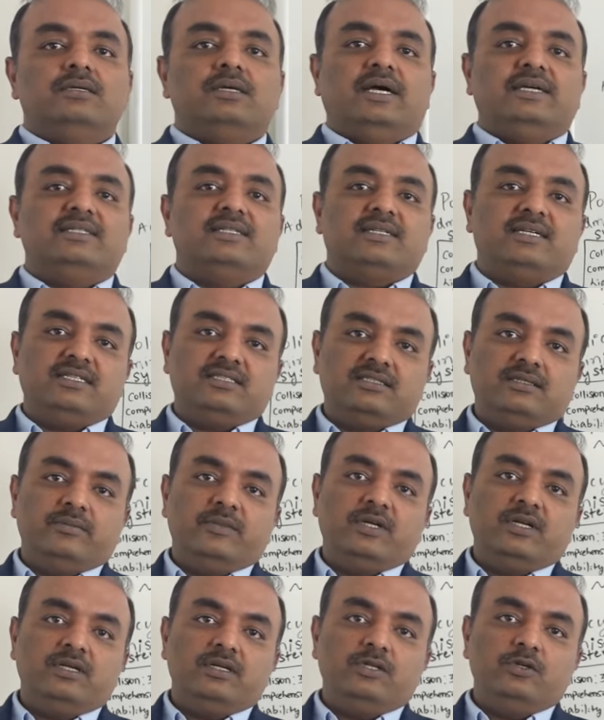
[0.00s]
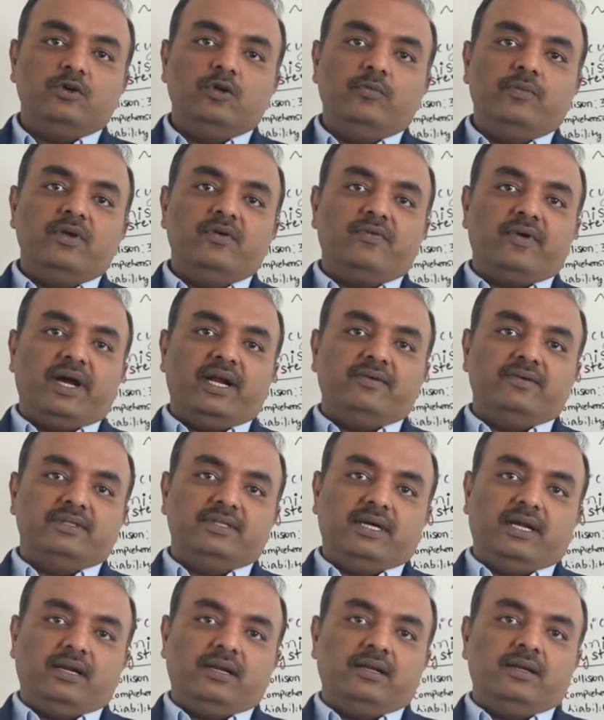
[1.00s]
As a customer, you will be fine with
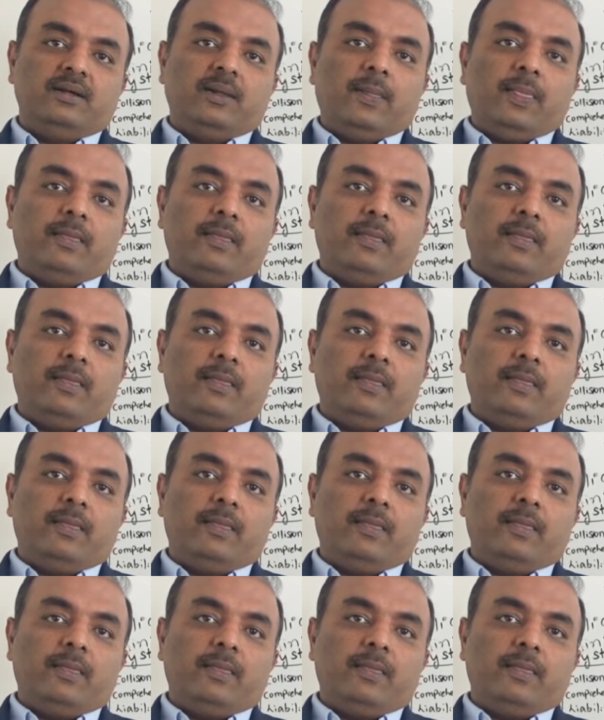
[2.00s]
that.